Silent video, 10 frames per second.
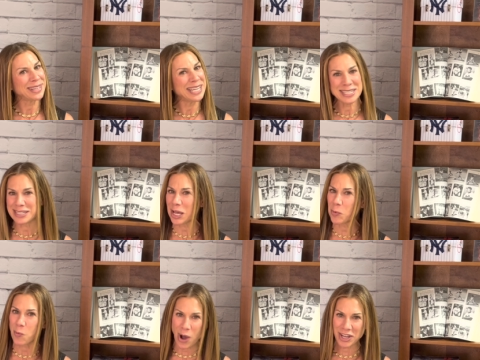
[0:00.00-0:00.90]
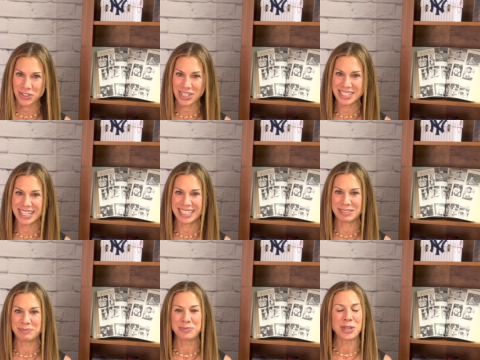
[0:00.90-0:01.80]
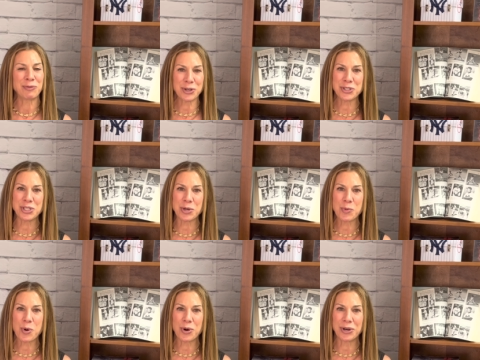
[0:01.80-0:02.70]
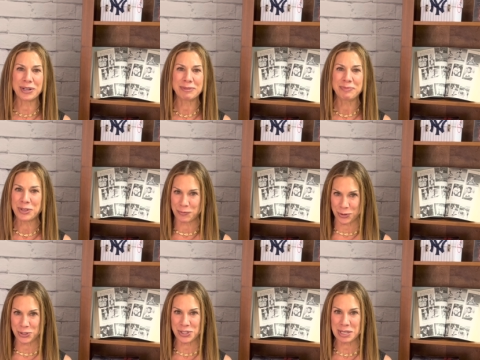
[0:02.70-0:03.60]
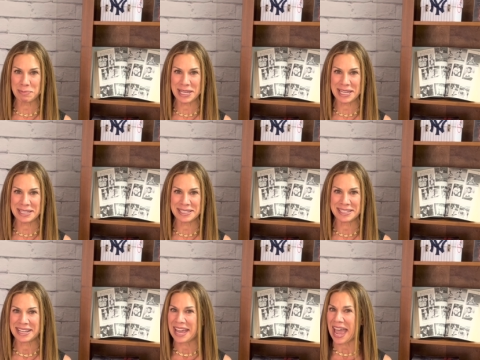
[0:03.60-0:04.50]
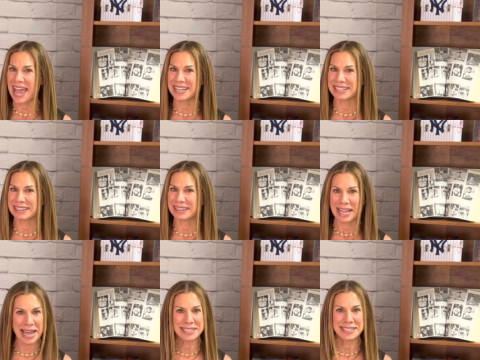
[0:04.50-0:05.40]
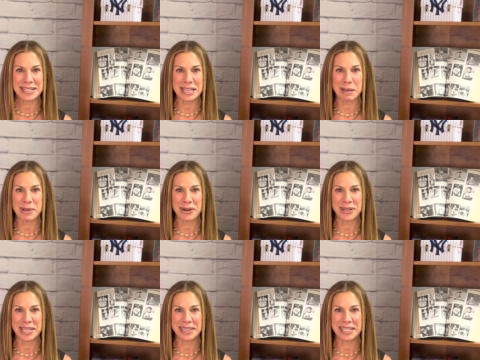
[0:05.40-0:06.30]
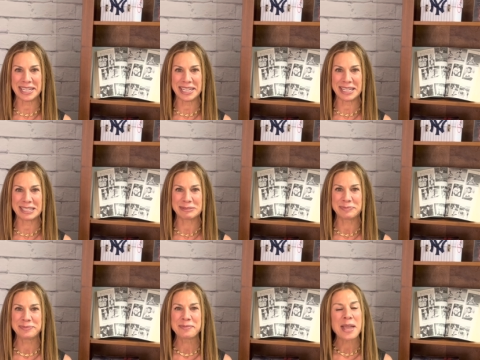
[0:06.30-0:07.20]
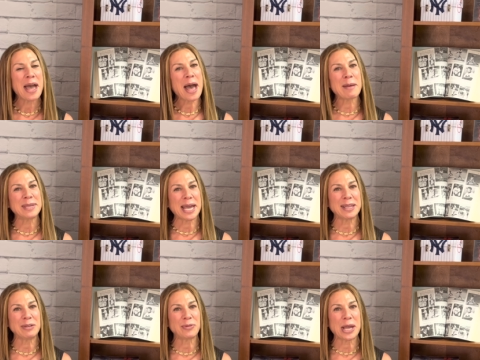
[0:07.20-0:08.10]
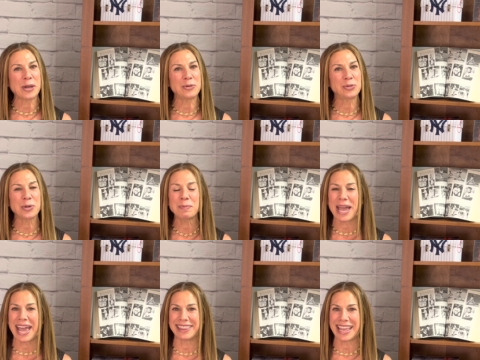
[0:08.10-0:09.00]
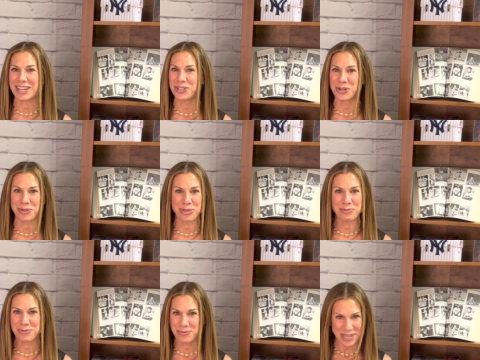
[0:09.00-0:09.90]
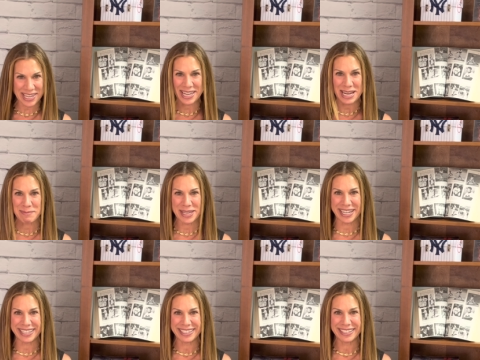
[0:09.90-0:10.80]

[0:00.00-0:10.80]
He said Washington, first in war, first in peace, and last in the American League. I'm Kelley Franco Troop, and that's your three inning minute.